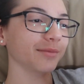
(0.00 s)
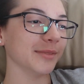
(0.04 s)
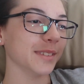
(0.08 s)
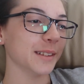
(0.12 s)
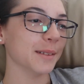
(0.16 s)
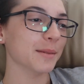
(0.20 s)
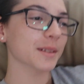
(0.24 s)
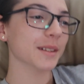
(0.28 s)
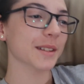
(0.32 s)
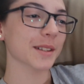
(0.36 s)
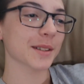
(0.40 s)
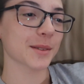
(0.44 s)

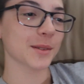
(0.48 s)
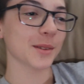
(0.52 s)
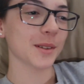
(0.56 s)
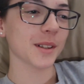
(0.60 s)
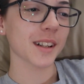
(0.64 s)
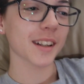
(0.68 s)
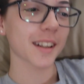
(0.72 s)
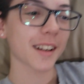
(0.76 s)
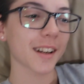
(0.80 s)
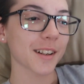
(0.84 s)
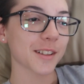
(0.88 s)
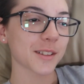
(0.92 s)
You went to school
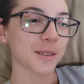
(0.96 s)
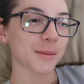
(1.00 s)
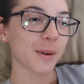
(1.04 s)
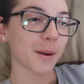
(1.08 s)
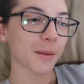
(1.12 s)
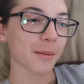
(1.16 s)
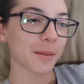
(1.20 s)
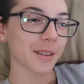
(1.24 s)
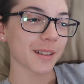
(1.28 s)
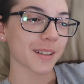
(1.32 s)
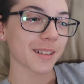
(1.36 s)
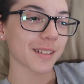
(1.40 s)
at Country
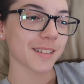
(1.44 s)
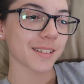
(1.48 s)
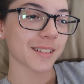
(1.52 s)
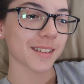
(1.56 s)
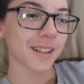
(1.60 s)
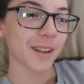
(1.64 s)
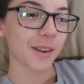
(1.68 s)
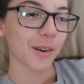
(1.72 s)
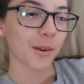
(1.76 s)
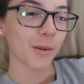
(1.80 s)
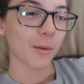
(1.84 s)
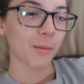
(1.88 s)
Bumpkin
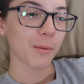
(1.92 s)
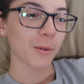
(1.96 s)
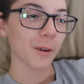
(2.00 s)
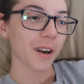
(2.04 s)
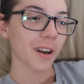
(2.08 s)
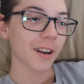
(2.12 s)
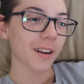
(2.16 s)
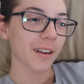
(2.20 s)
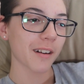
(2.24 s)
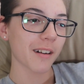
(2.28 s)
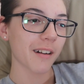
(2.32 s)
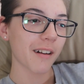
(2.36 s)

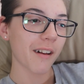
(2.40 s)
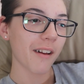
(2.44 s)
Incorporated.